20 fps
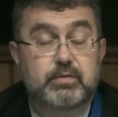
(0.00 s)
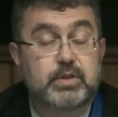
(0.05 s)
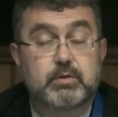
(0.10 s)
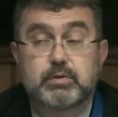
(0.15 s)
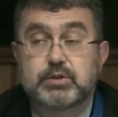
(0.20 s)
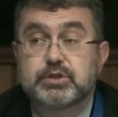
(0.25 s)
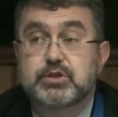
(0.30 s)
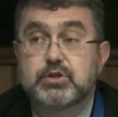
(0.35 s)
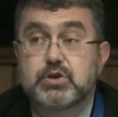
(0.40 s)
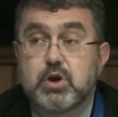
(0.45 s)

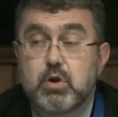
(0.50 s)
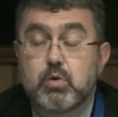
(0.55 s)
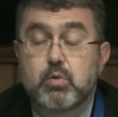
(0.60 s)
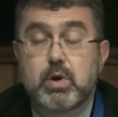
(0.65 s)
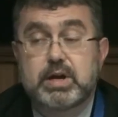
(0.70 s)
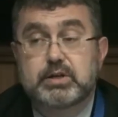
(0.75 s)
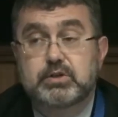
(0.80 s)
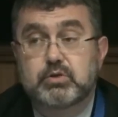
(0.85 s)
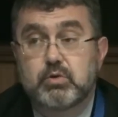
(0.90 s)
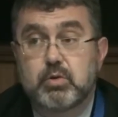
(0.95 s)
There is no
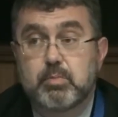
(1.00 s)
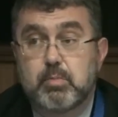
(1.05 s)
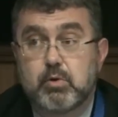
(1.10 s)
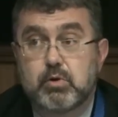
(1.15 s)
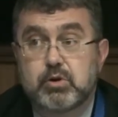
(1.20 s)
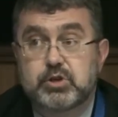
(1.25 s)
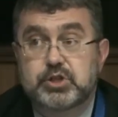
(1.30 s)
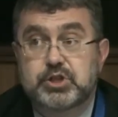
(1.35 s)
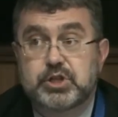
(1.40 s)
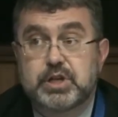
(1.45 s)
right to
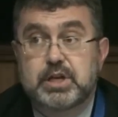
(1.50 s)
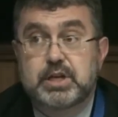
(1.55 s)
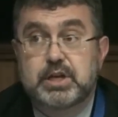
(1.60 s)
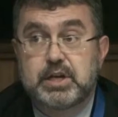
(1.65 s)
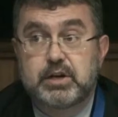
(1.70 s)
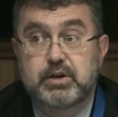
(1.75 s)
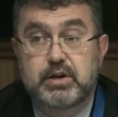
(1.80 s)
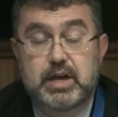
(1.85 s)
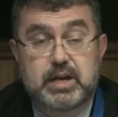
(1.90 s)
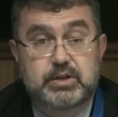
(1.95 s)
abortion
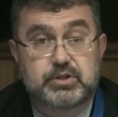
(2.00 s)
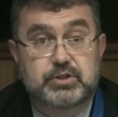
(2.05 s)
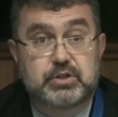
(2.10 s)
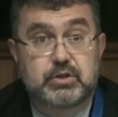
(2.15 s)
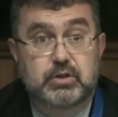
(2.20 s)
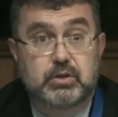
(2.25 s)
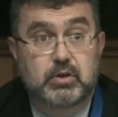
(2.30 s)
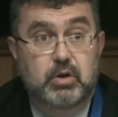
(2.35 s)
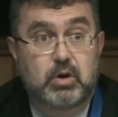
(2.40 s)
in international